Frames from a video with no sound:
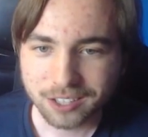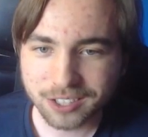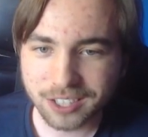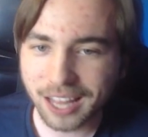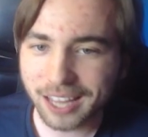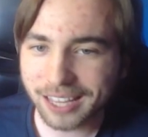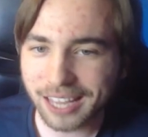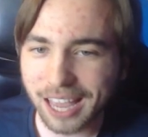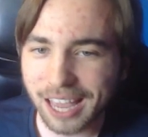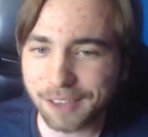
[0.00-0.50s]
So
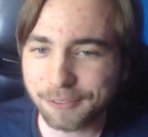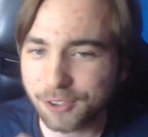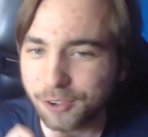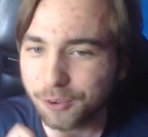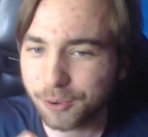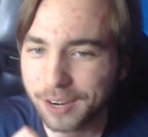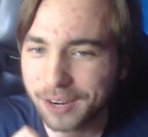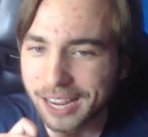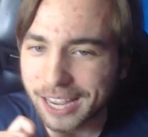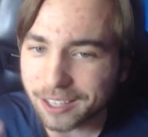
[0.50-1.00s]
like if
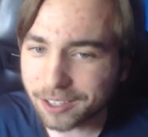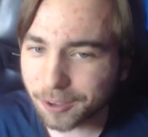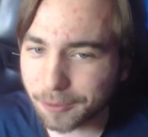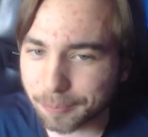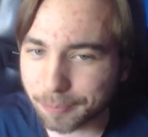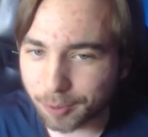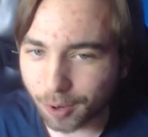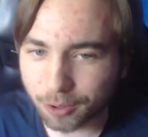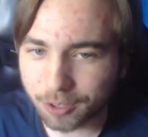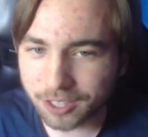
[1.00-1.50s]
you hit your
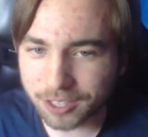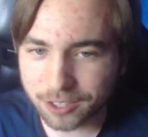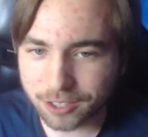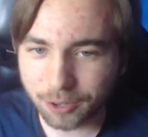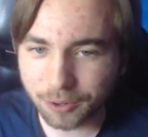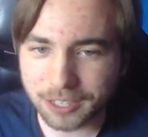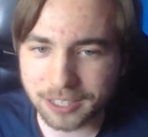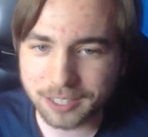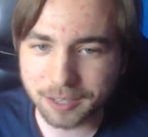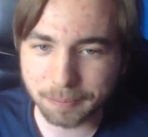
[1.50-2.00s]
broken
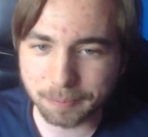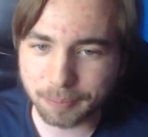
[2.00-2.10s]
toys